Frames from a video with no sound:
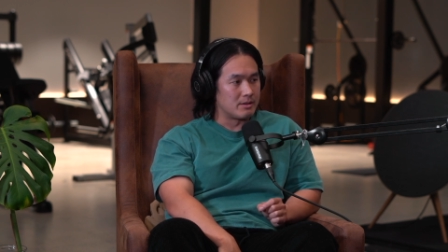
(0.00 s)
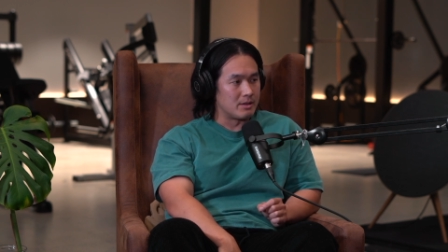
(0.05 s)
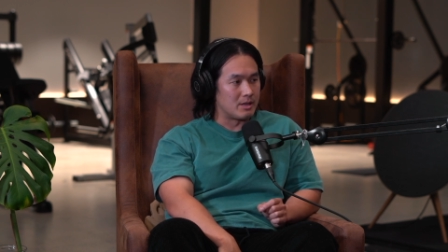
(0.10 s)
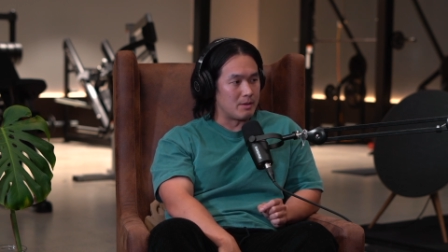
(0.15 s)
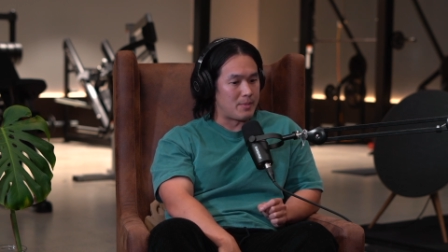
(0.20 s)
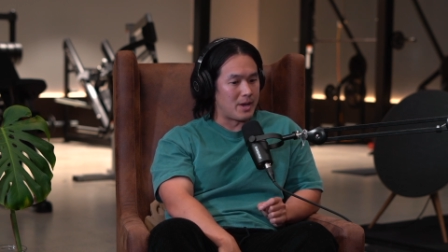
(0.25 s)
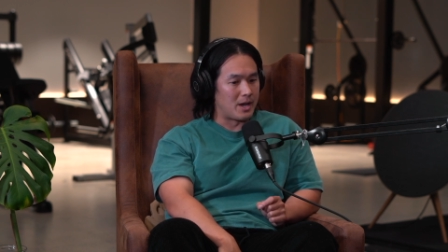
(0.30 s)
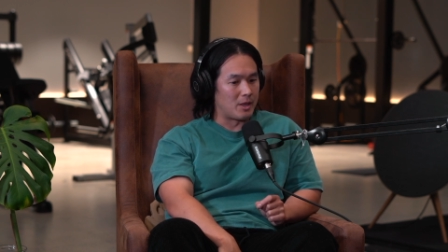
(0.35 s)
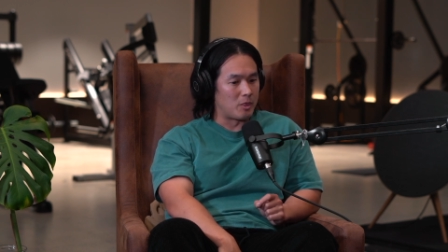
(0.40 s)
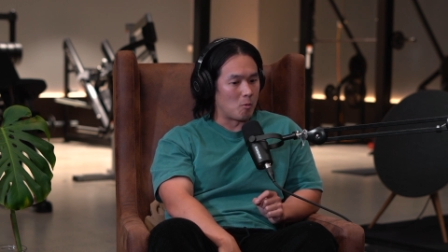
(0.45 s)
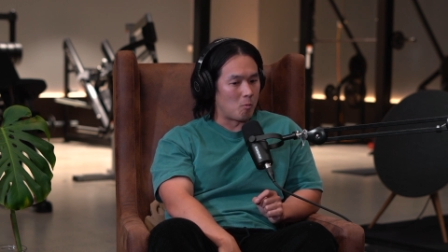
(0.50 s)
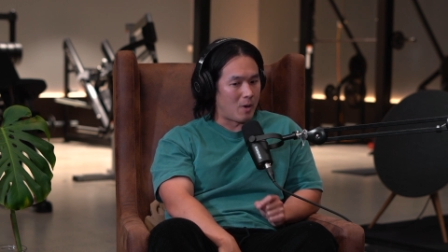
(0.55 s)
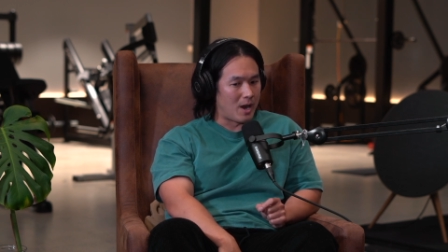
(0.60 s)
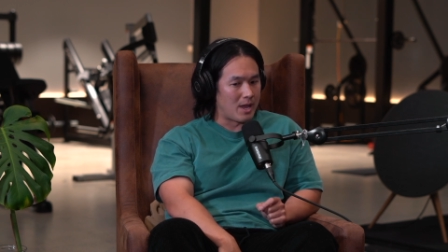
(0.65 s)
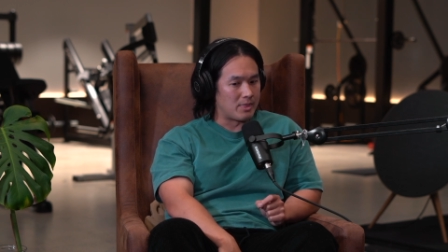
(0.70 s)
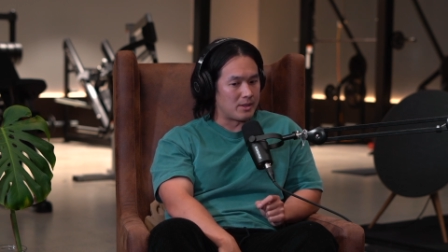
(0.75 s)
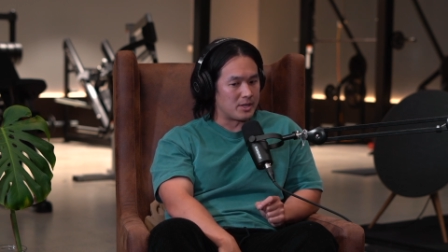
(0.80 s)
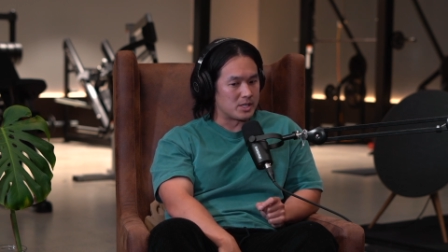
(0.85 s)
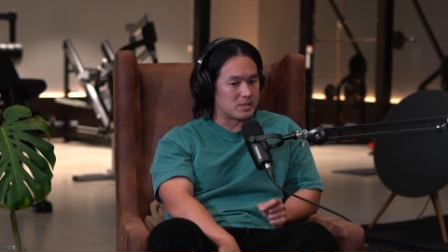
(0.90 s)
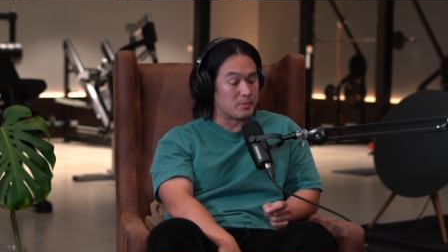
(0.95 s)
about the
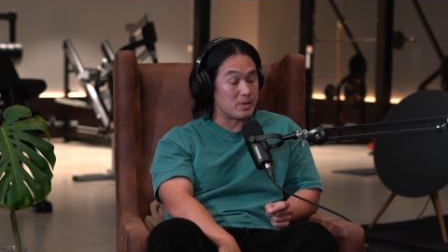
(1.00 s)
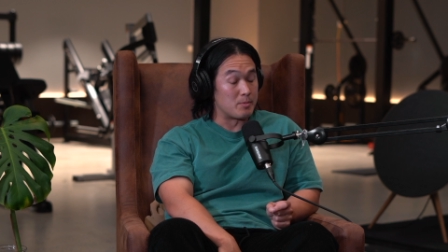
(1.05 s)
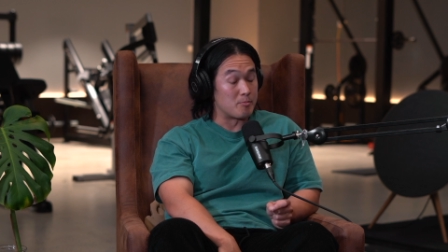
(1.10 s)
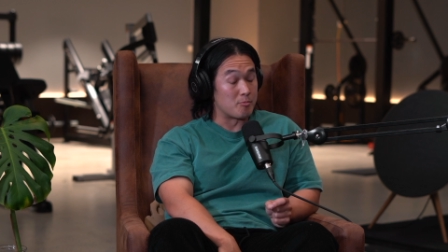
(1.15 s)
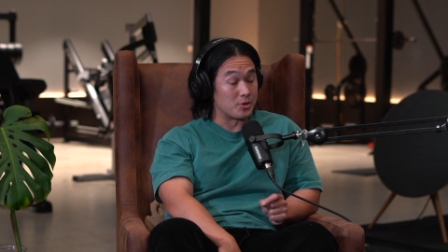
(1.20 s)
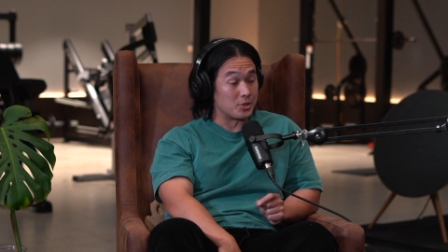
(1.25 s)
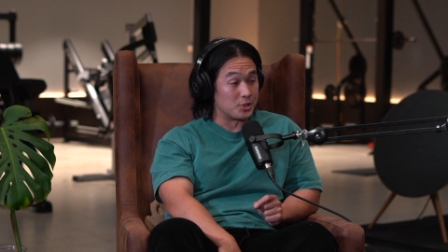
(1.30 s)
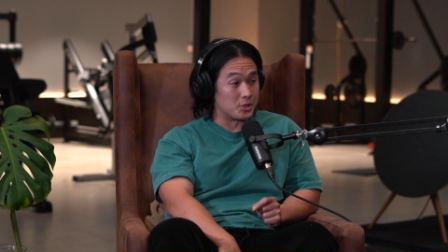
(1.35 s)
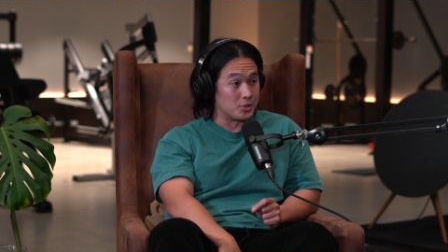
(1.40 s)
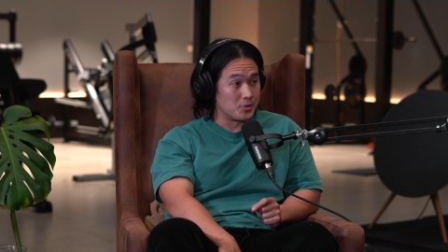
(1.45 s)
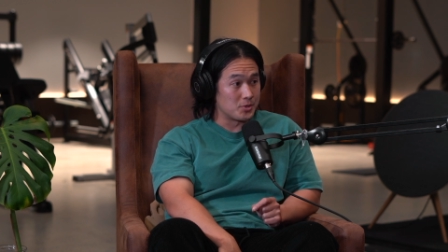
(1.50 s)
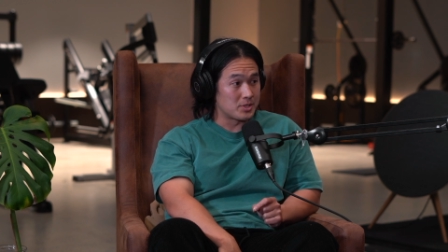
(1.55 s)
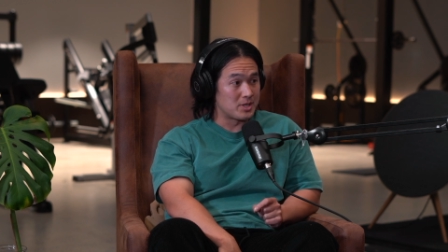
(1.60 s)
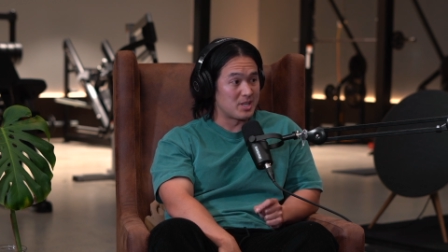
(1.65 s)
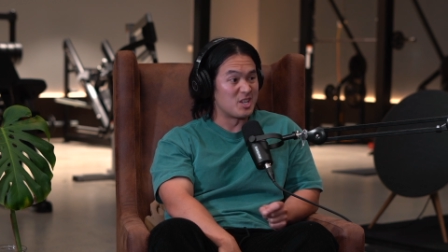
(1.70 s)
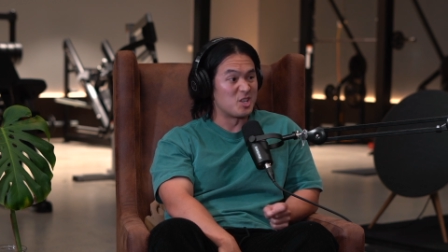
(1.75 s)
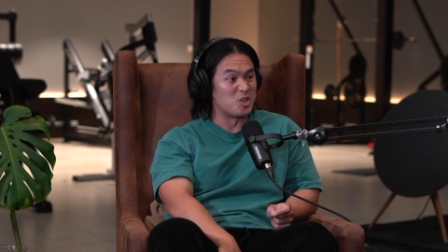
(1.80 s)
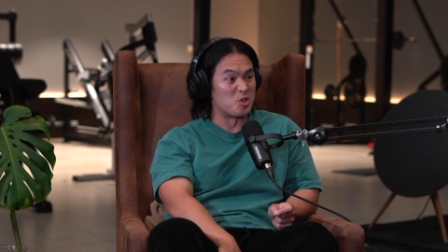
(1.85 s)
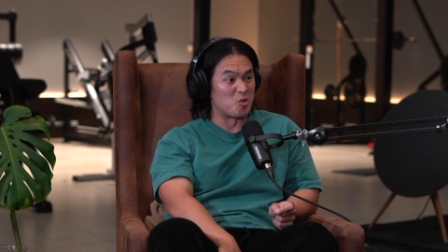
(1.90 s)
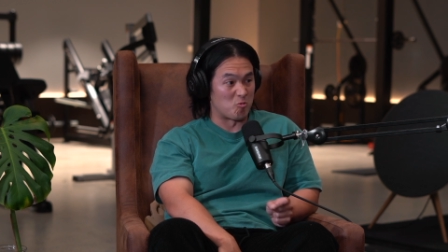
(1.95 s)
way that it's been
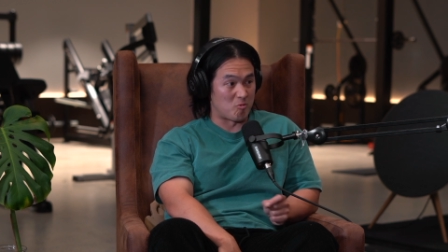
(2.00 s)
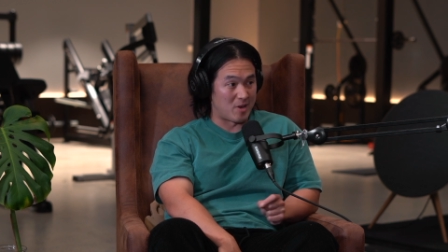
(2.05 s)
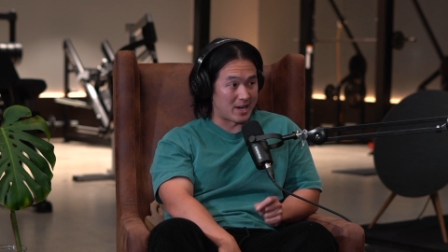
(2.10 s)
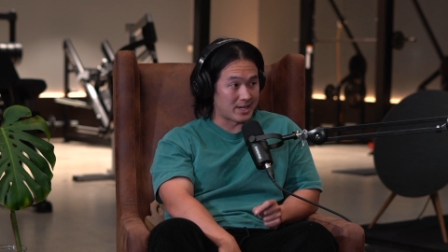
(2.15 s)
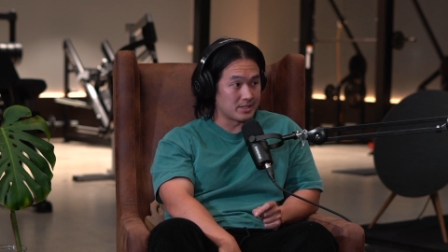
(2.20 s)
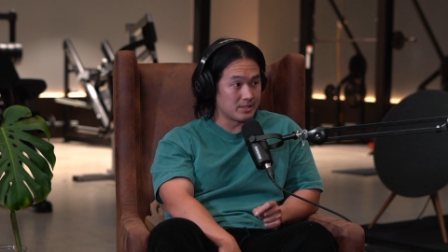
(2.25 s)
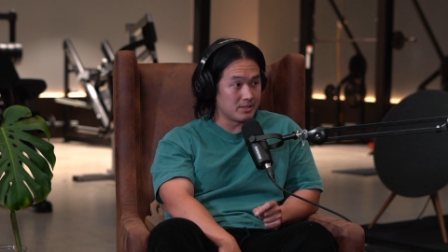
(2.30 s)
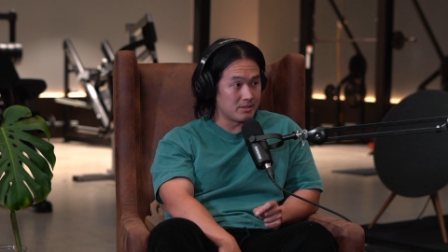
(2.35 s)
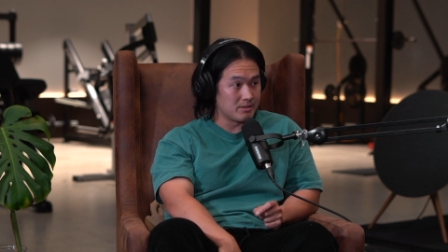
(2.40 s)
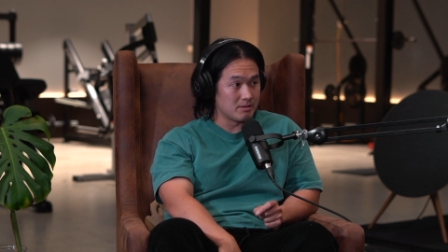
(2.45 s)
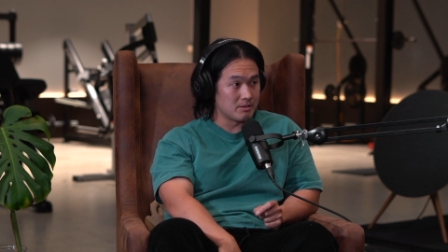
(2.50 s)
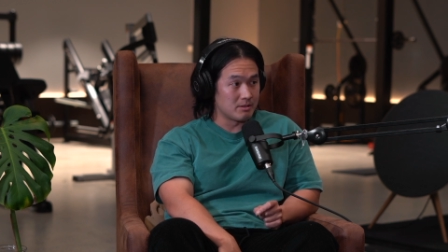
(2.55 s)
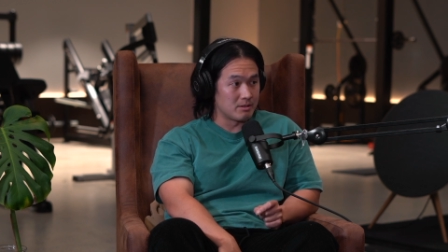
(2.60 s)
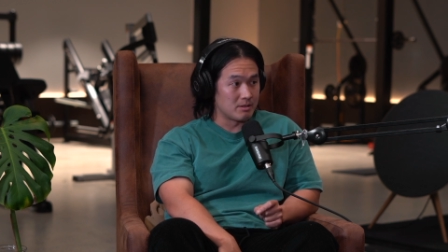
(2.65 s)
produced, directed,